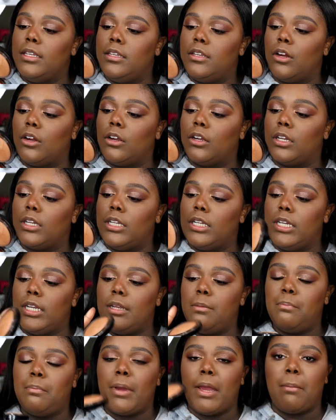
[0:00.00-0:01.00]
Dark
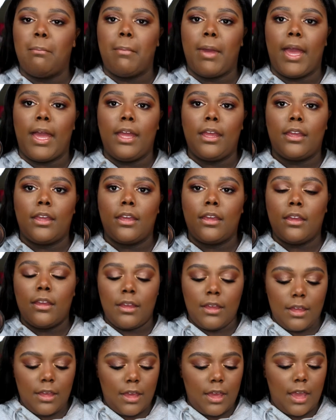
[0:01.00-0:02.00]
Deep by MAC,
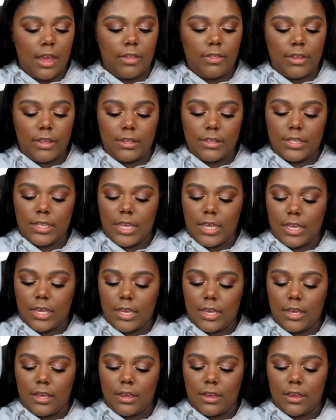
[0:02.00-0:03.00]
and then
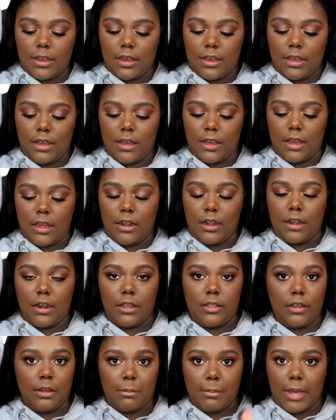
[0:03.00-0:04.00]
taking
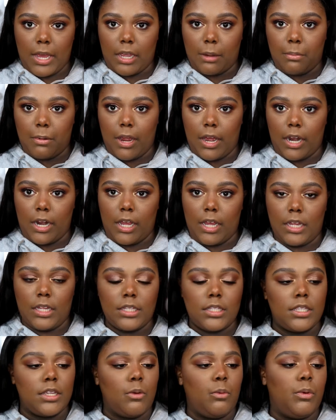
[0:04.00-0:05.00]
another MAC
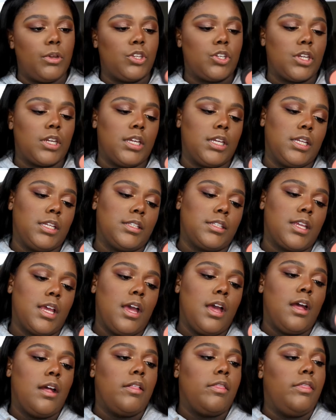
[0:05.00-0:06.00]
product, which is
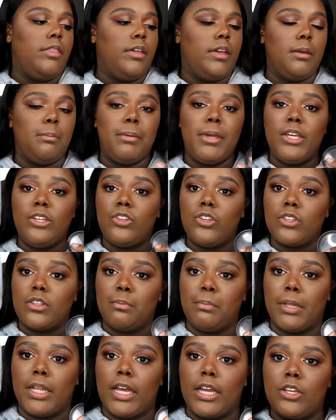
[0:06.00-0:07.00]
the
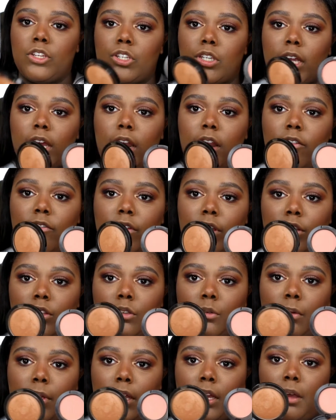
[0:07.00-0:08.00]
Peaches Blush, kind of
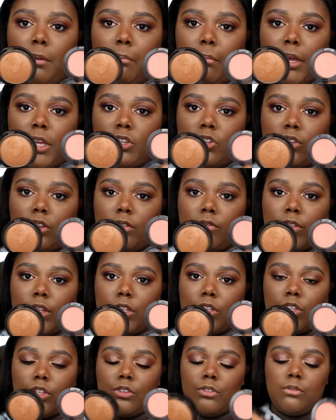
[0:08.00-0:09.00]
doing a mixture of
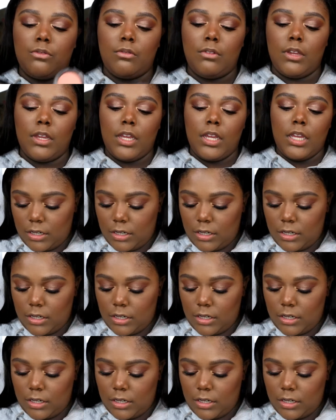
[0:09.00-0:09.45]
the two.